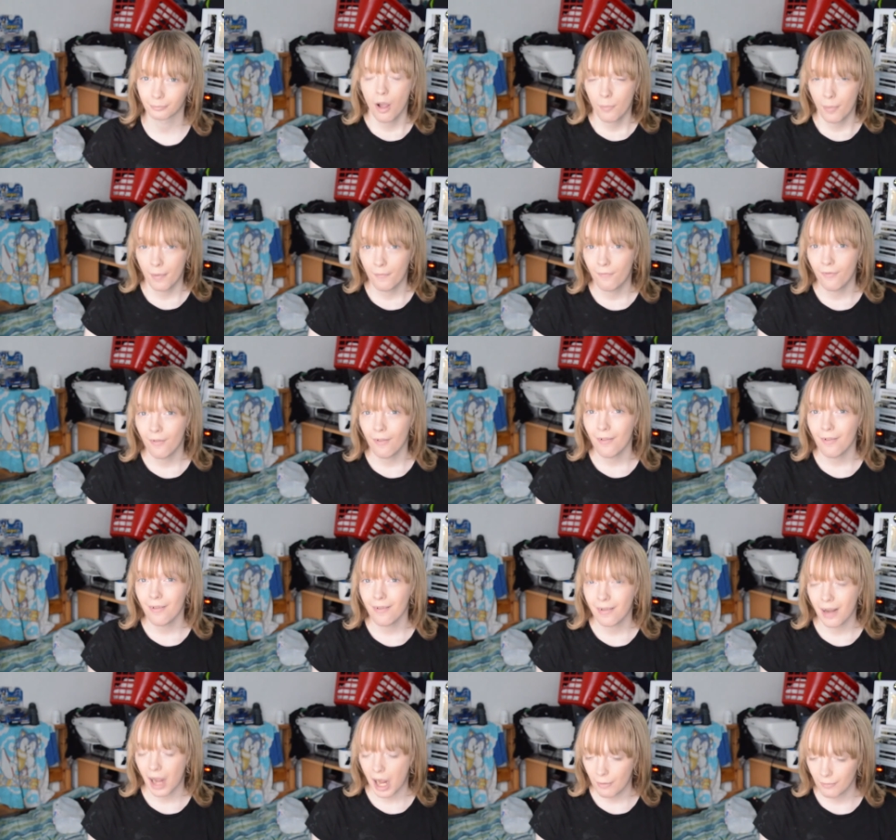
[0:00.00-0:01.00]
Before,
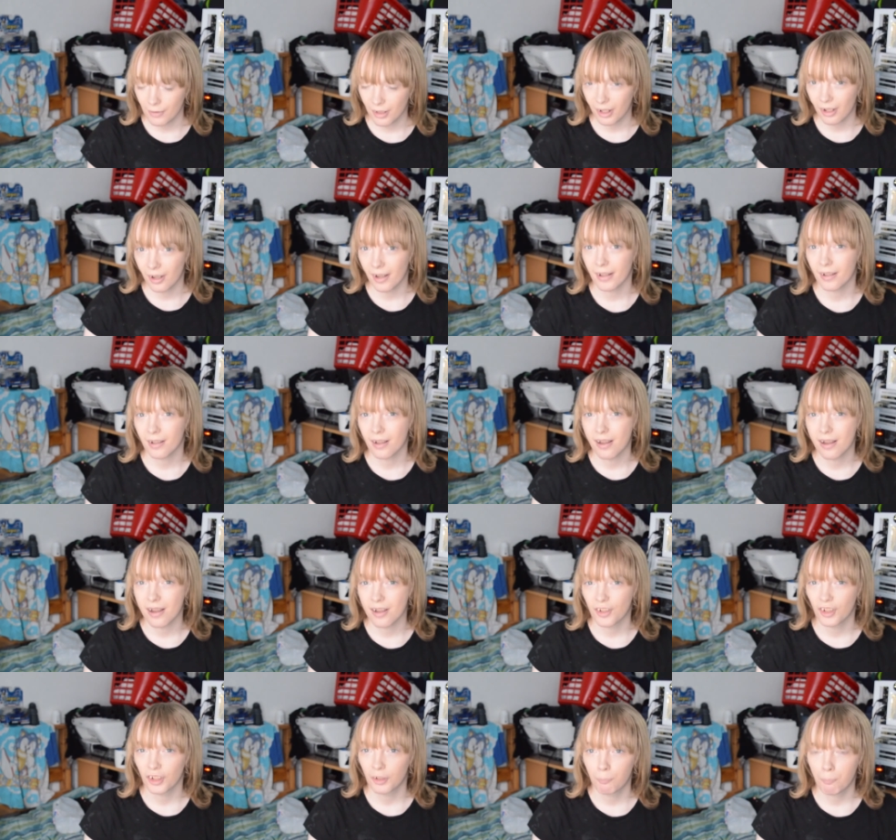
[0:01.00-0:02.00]
I would like
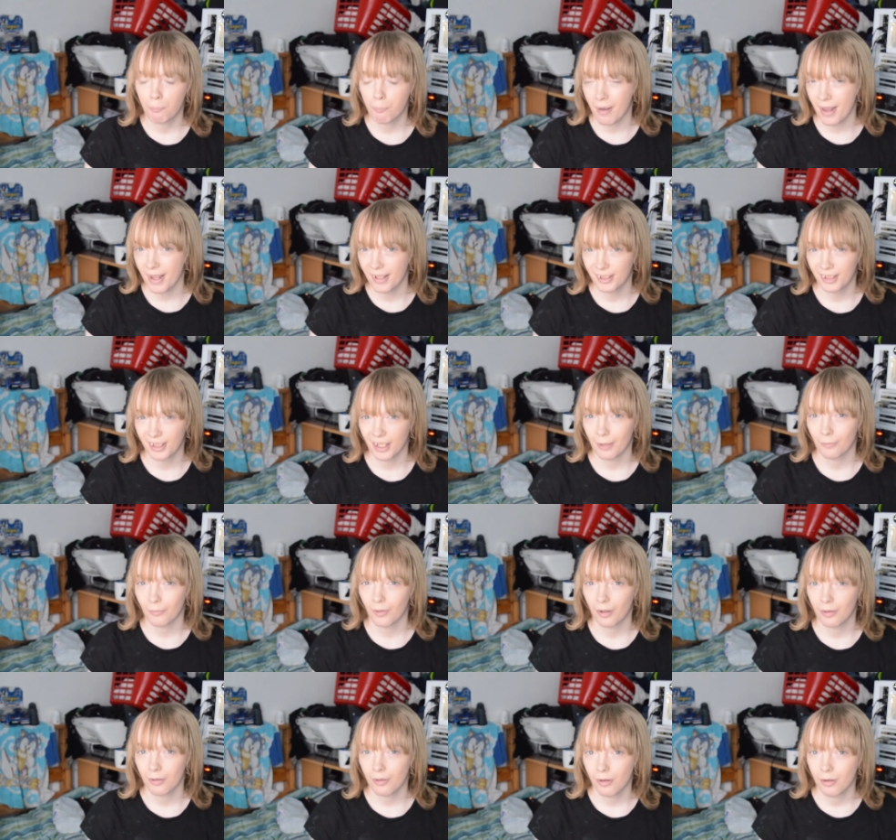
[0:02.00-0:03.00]
just base
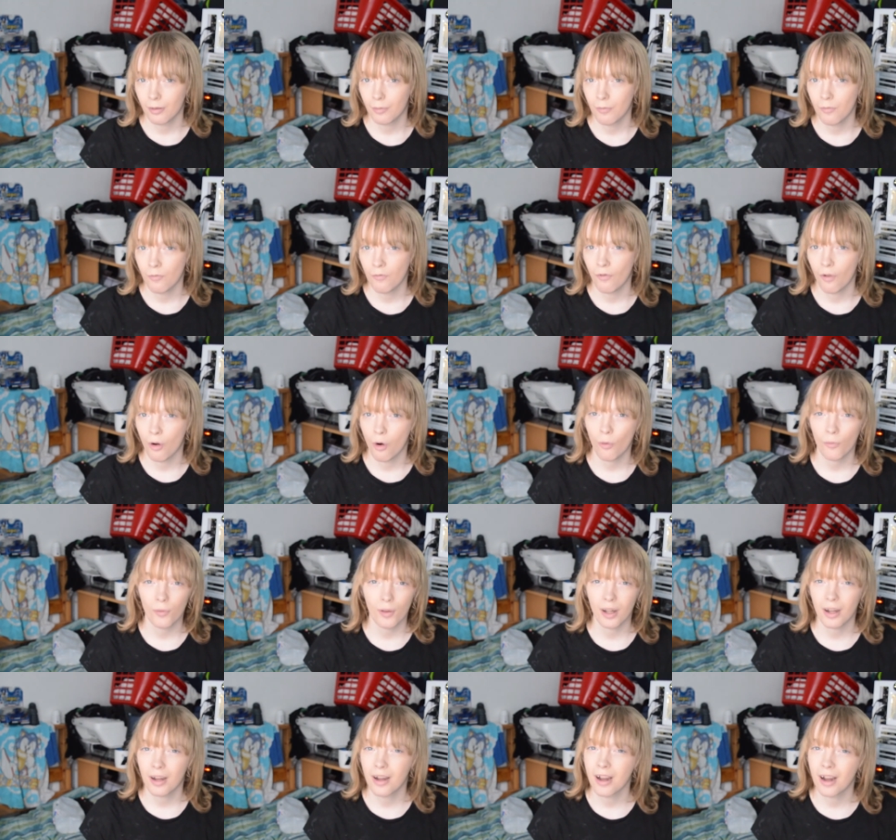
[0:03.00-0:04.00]
someone
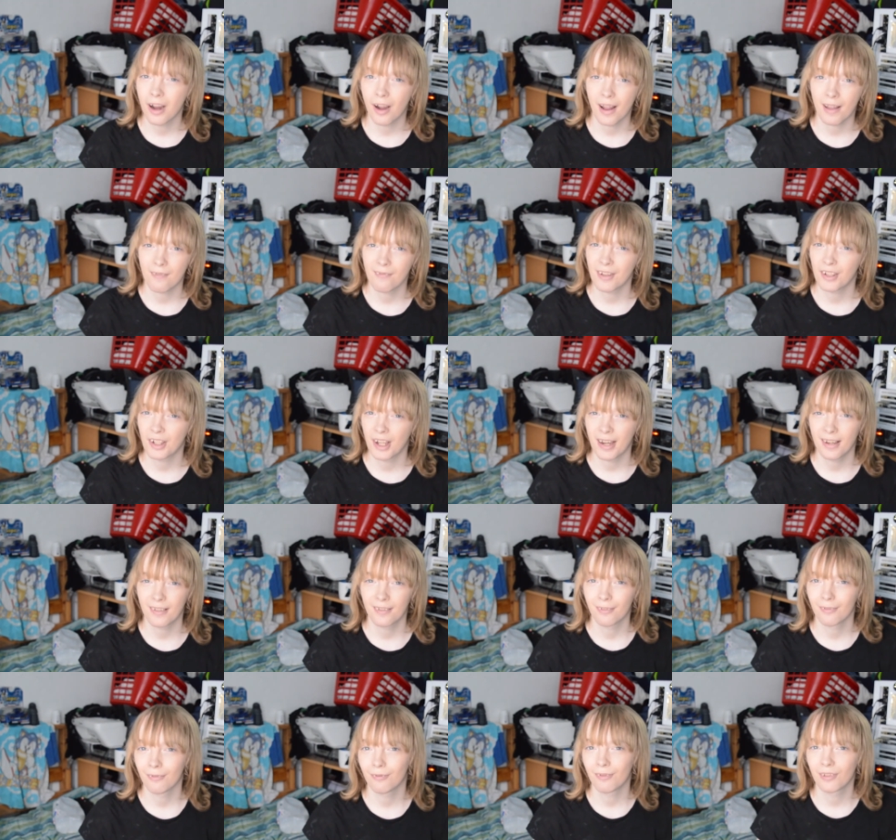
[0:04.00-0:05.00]
on like their
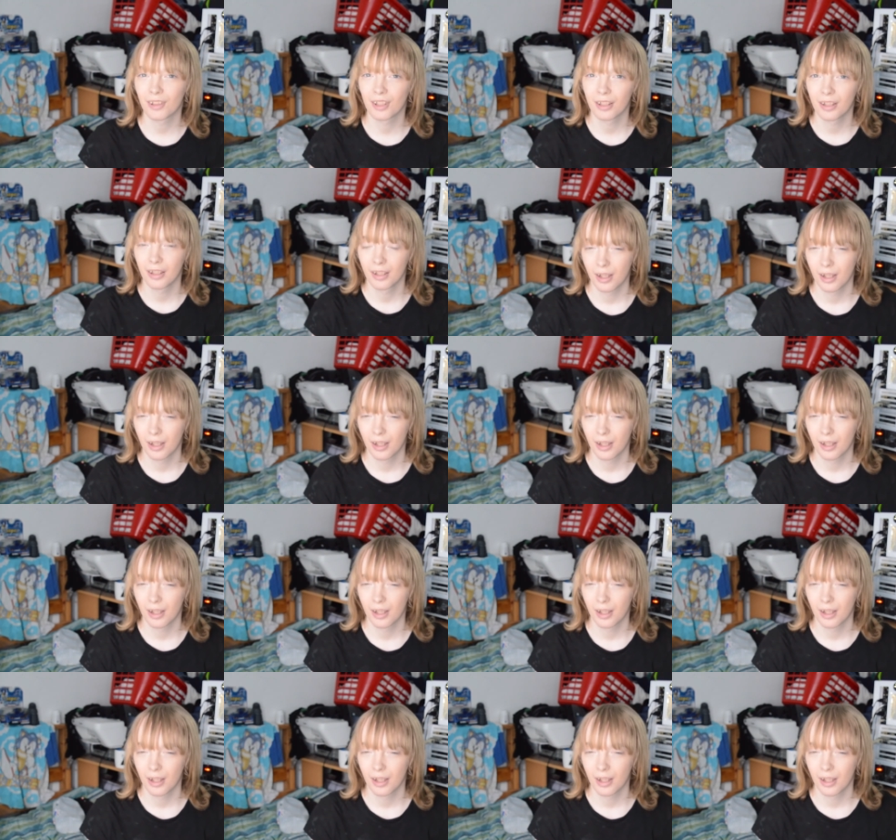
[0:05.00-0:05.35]
genitals,